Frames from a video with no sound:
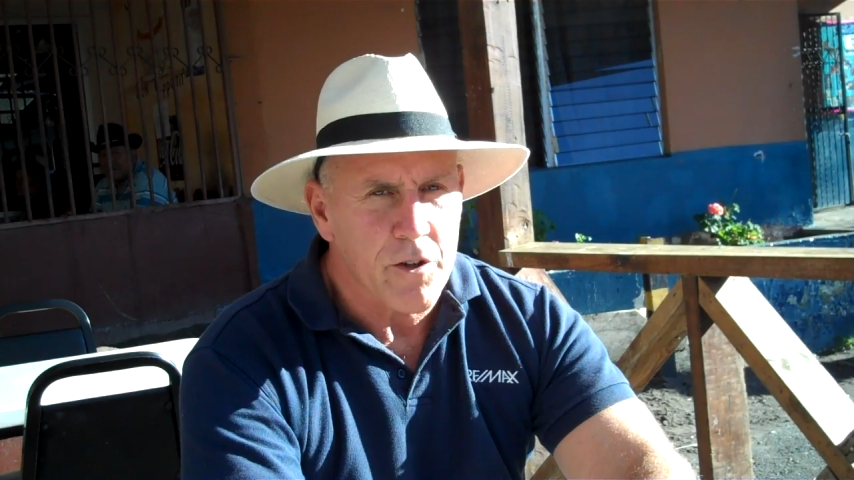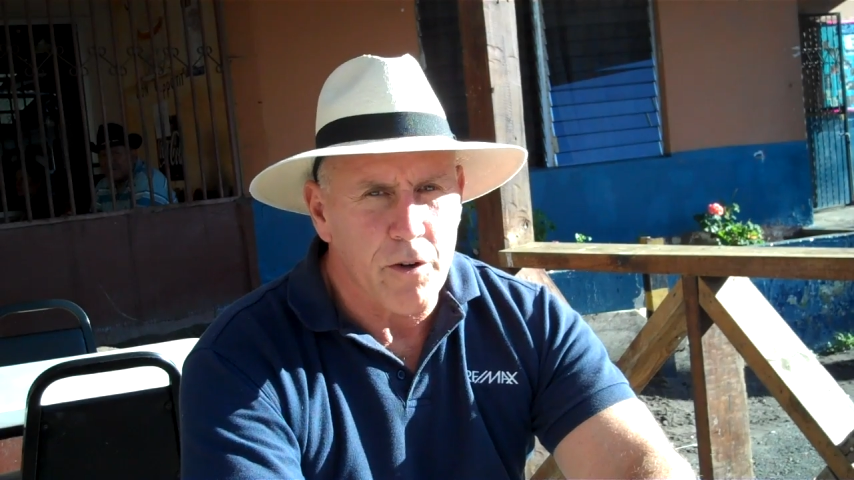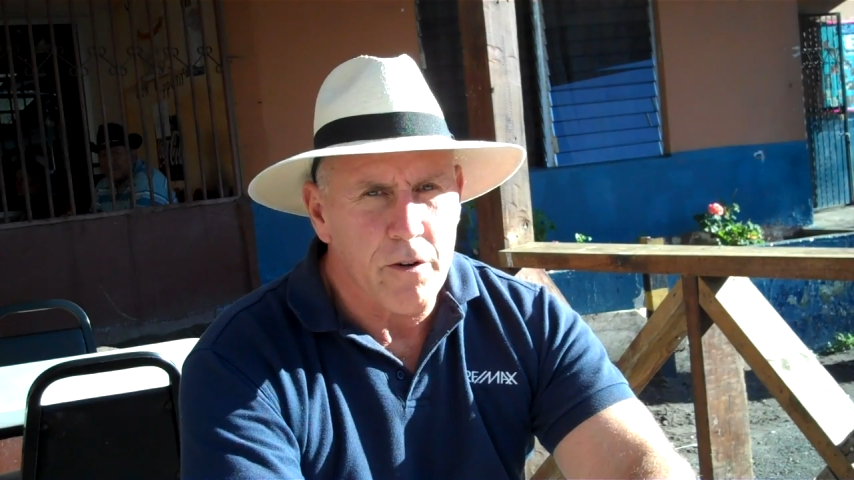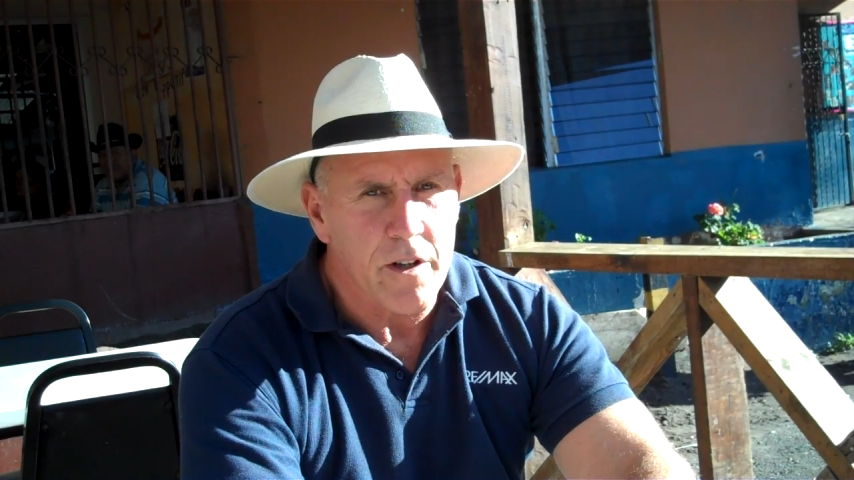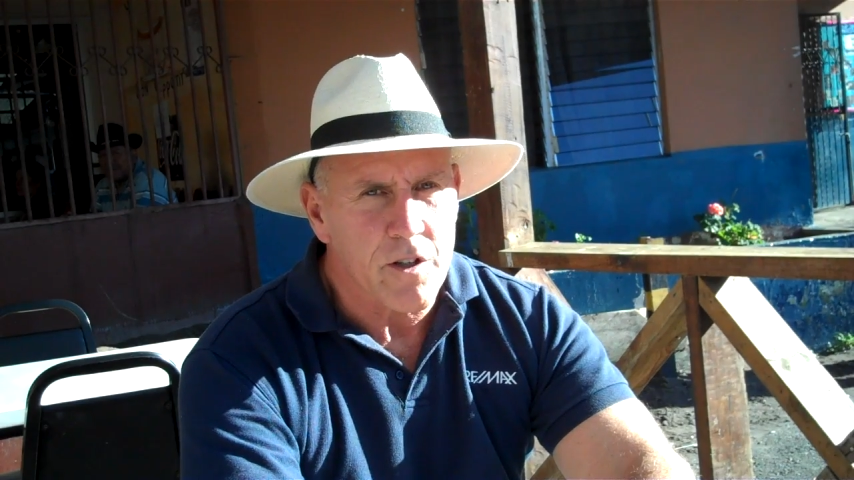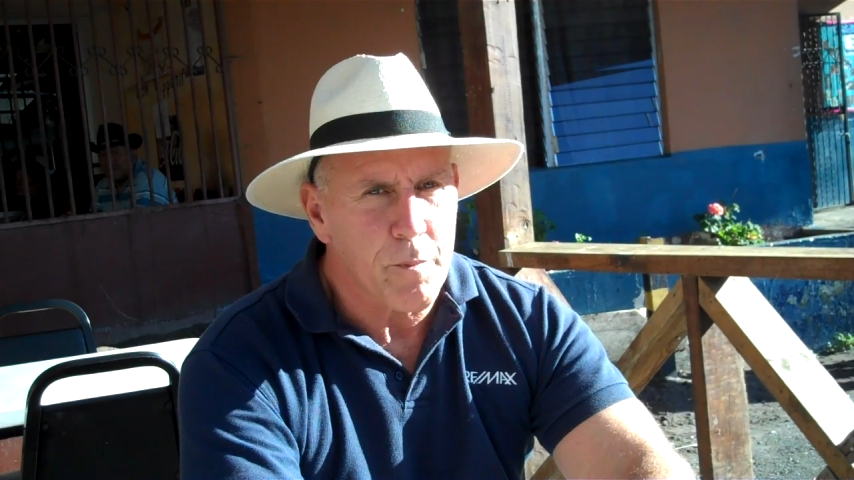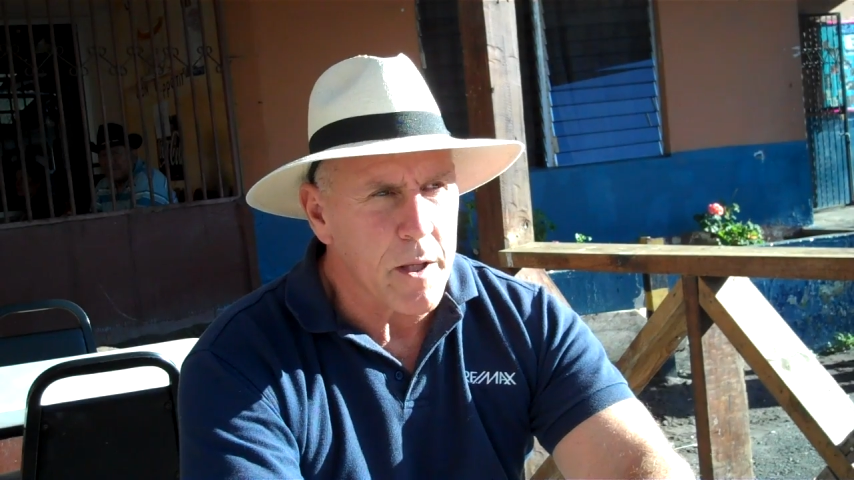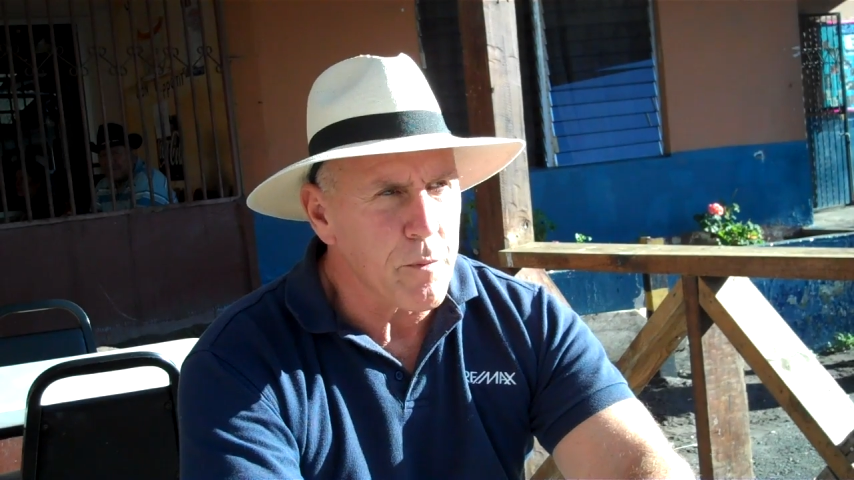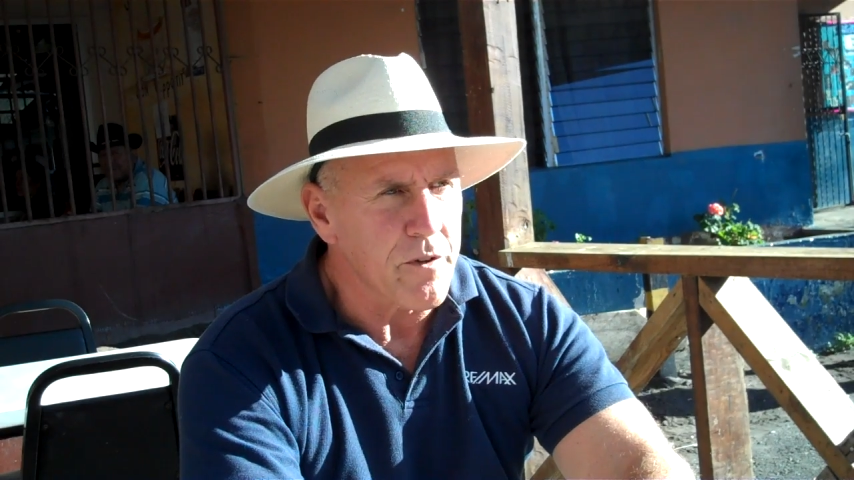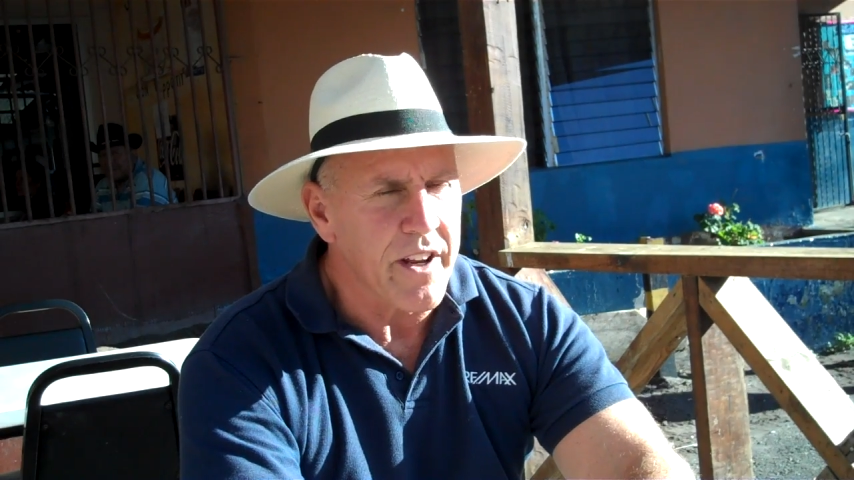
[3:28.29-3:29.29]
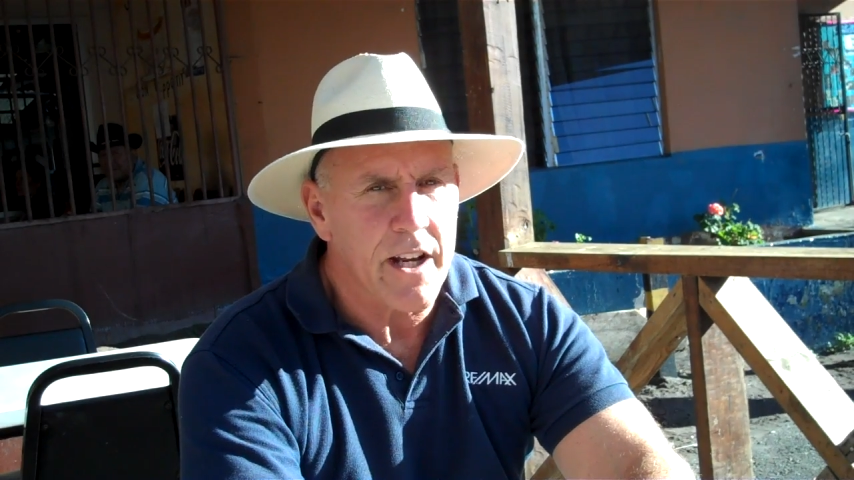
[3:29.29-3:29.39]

encourage people.